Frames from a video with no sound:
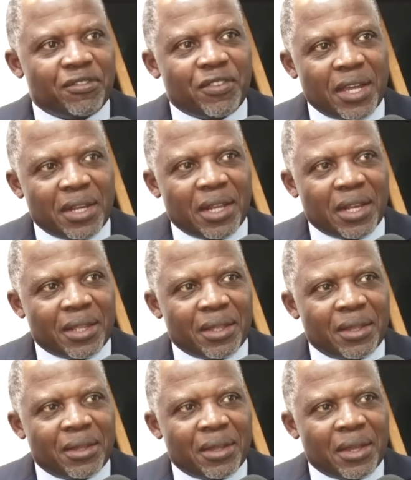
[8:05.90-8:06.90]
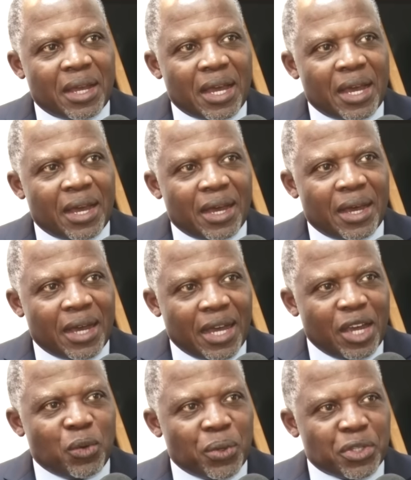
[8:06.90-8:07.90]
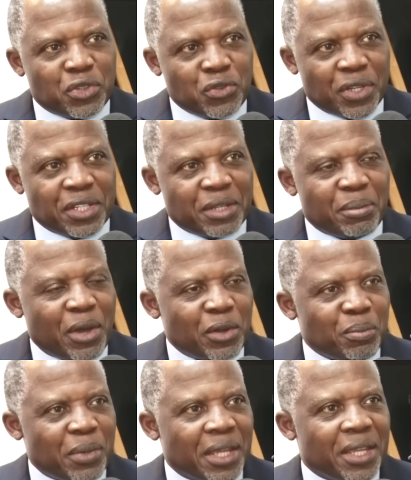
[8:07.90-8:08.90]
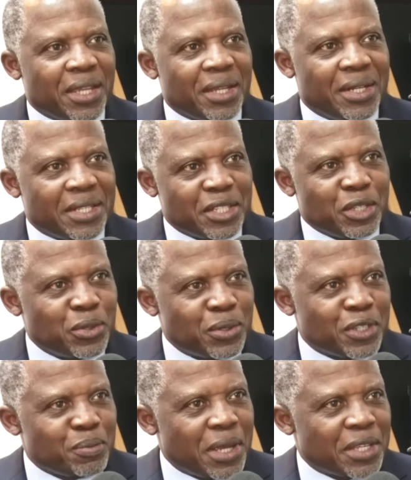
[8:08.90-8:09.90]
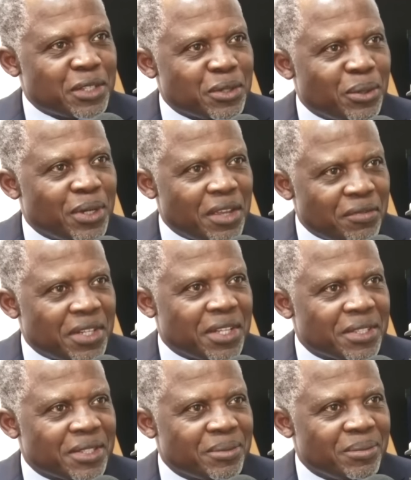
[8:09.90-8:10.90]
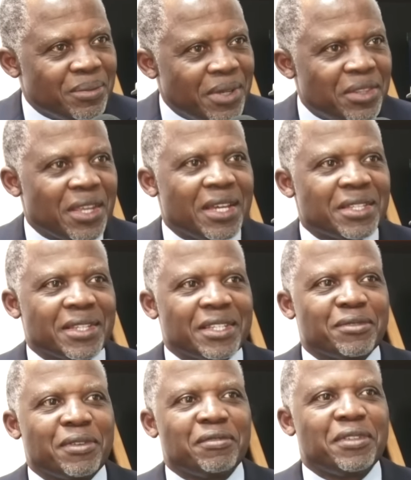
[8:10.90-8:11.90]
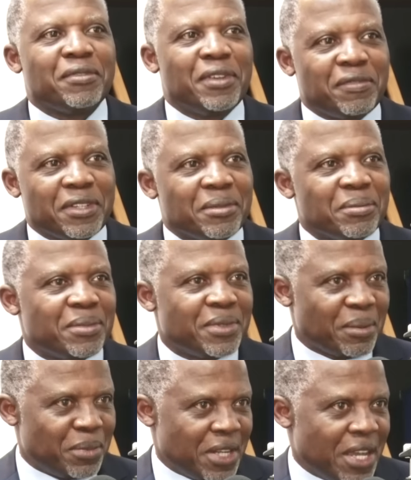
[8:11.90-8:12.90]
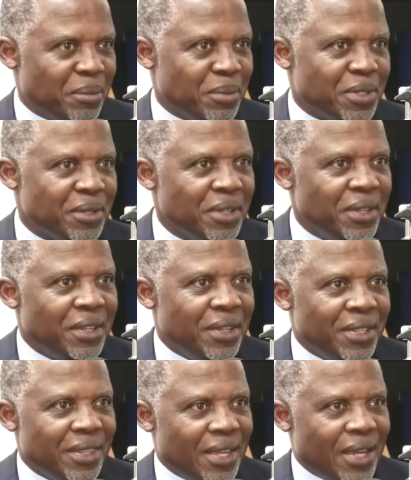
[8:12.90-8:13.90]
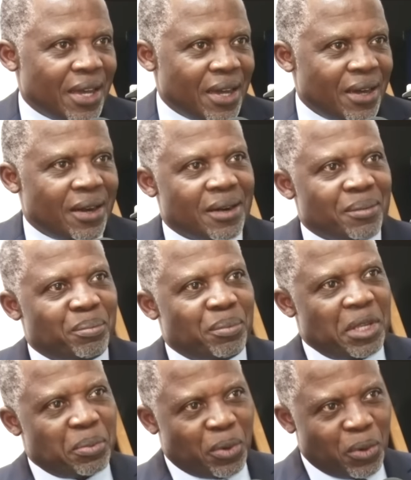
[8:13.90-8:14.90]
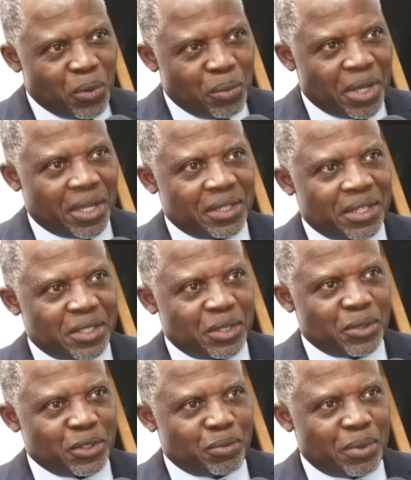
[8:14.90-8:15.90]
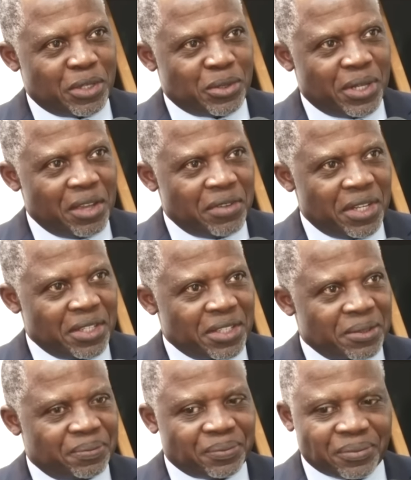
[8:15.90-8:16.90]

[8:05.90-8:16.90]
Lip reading: finally, are we strict about making decisions based on evidence? And the answer is 50-50. Sometimes there are people who make decisions based on evidence.